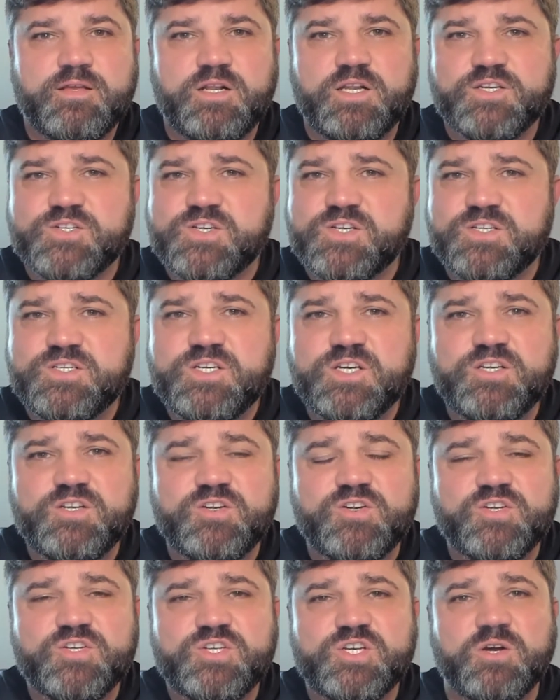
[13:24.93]
Let's
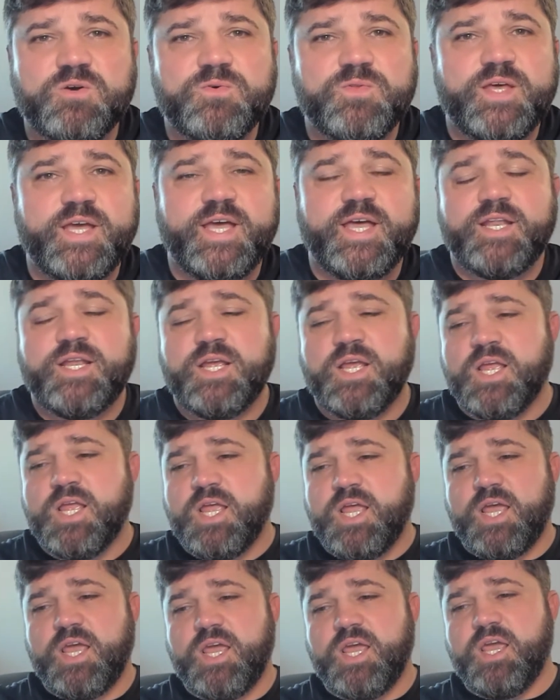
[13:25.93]
continue to show that,
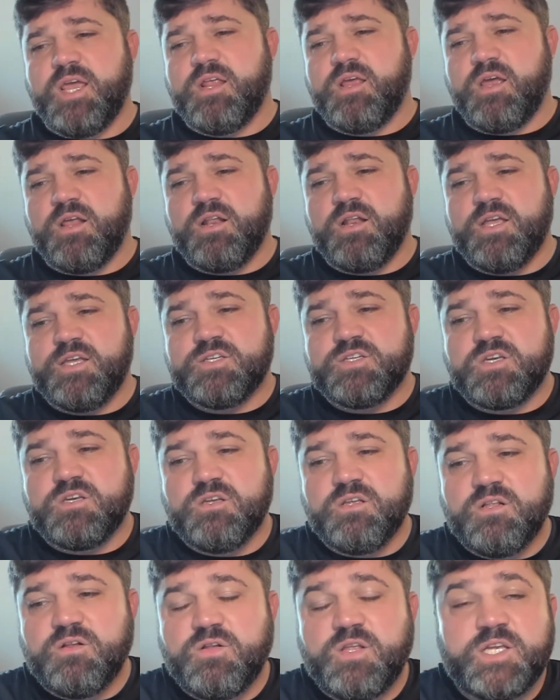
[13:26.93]
and
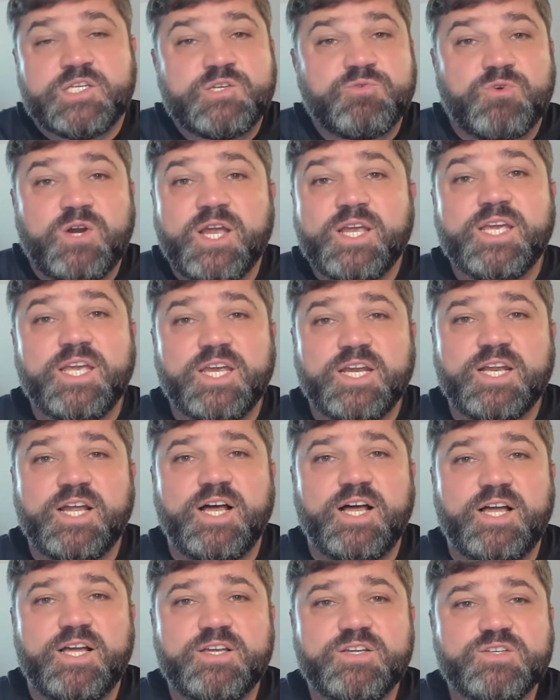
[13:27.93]
let's
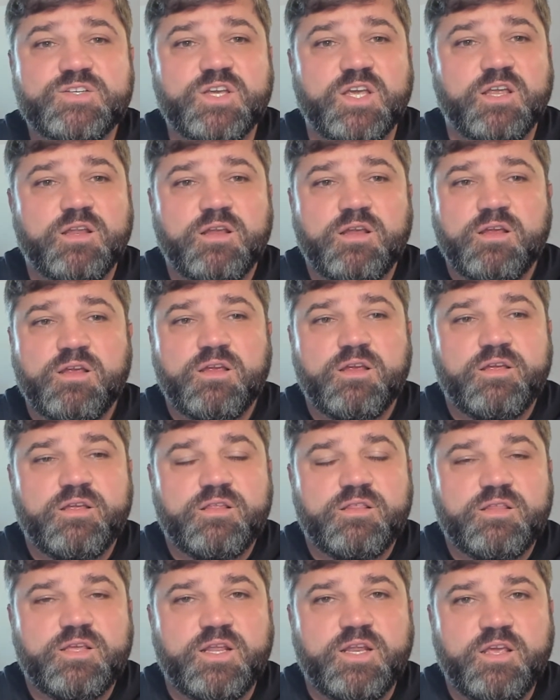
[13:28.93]
recognize that
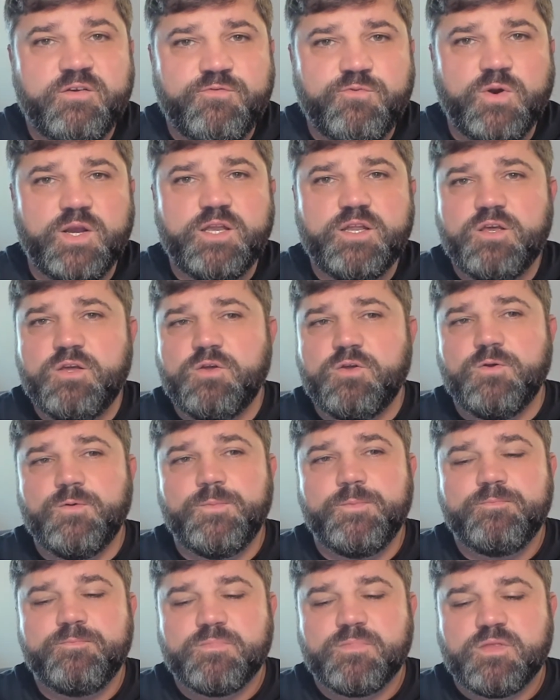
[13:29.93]
if we do,
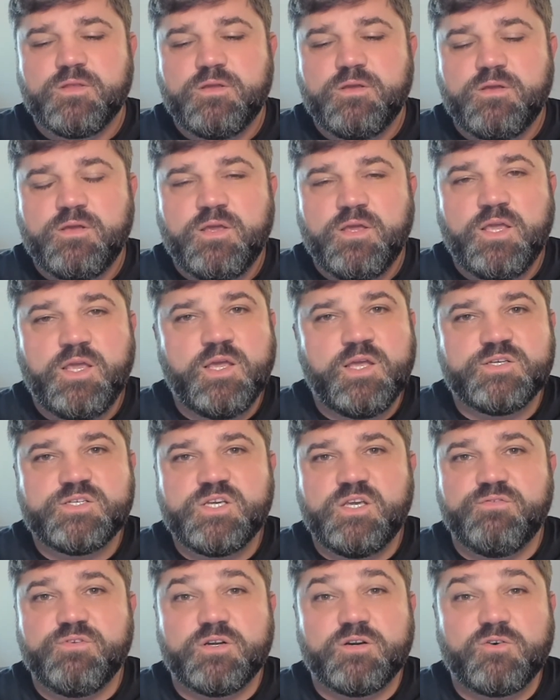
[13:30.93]
he has
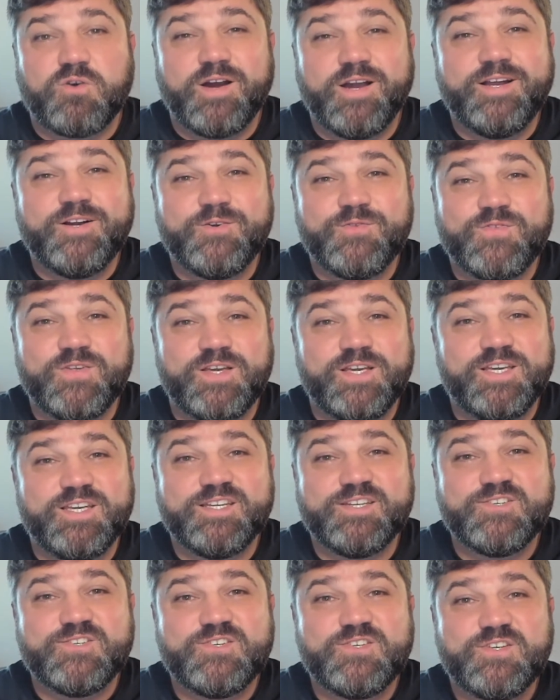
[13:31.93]
even greater
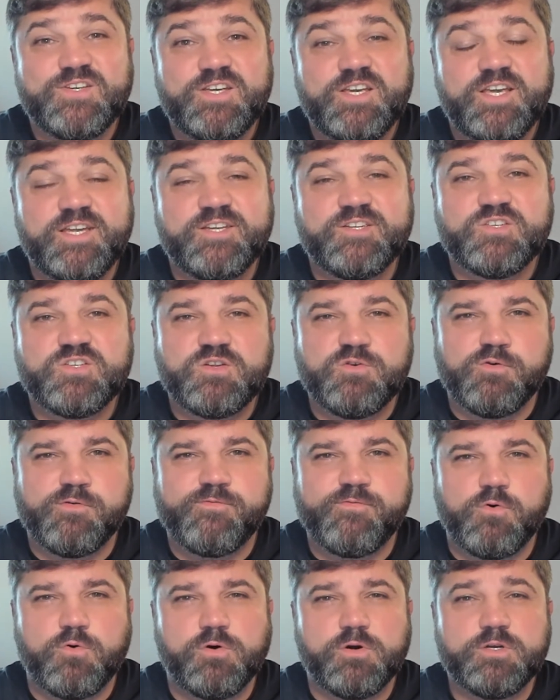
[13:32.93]
things in store
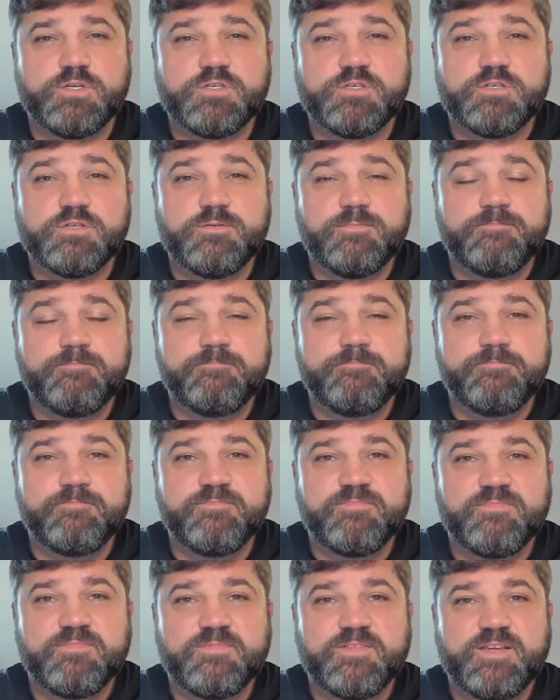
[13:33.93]
for us.
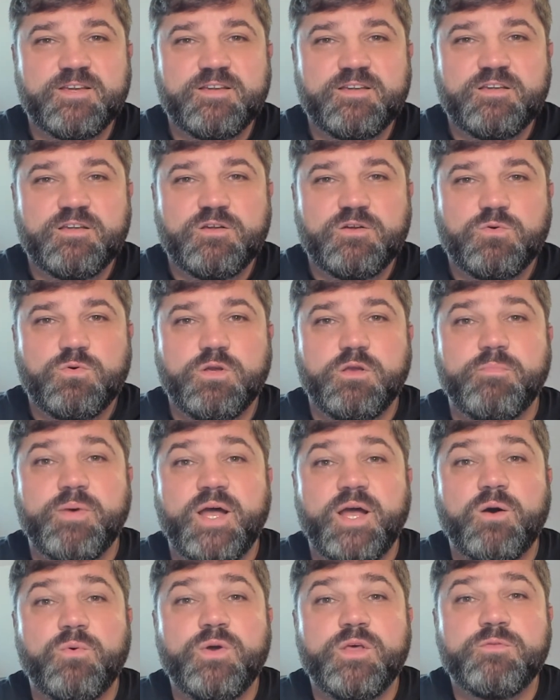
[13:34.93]
Will you
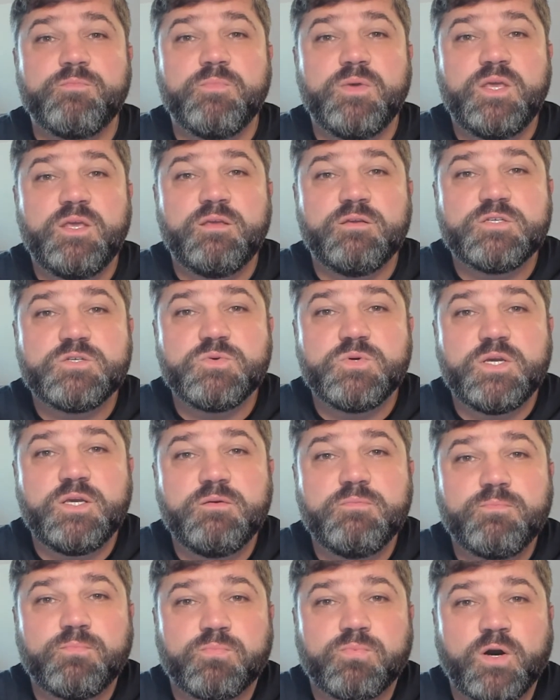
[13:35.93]
bow with me as
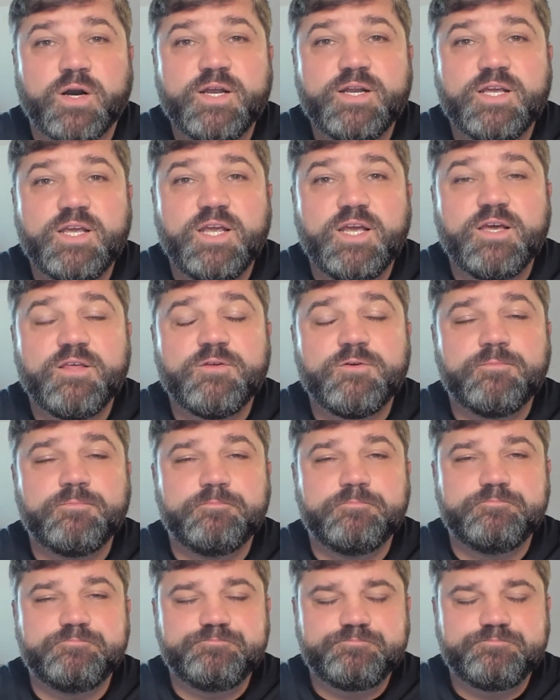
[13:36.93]
we pray together?